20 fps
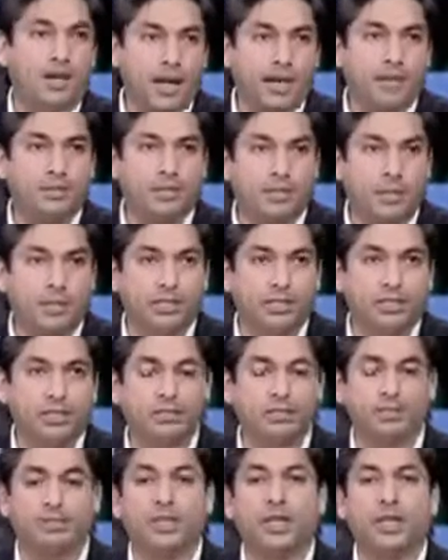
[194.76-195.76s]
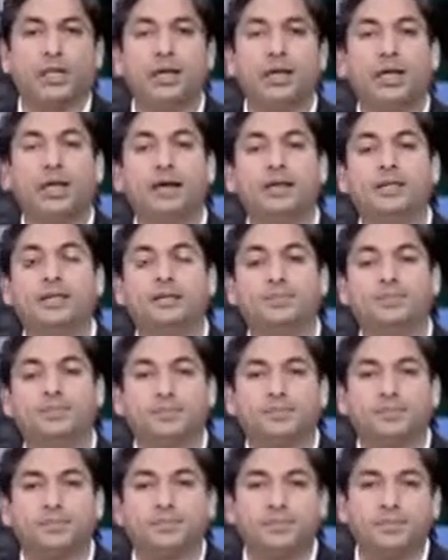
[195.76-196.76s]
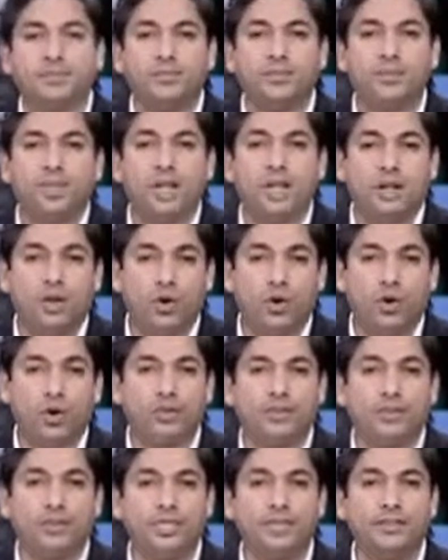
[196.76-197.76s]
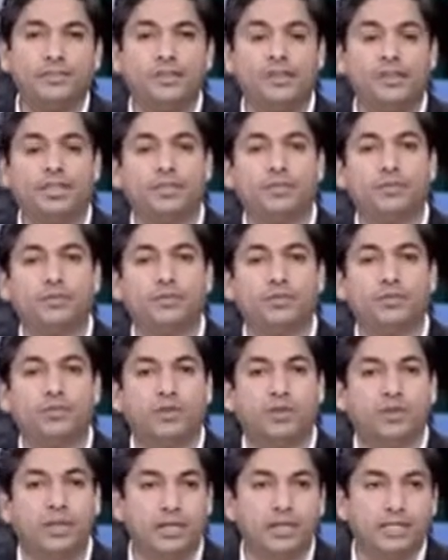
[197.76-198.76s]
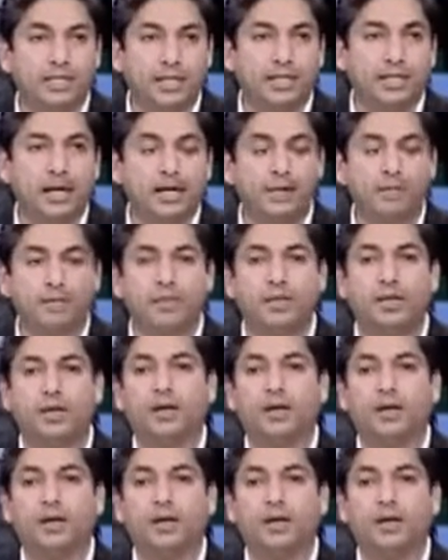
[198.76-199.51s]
cash much, and cost save in terms of transit time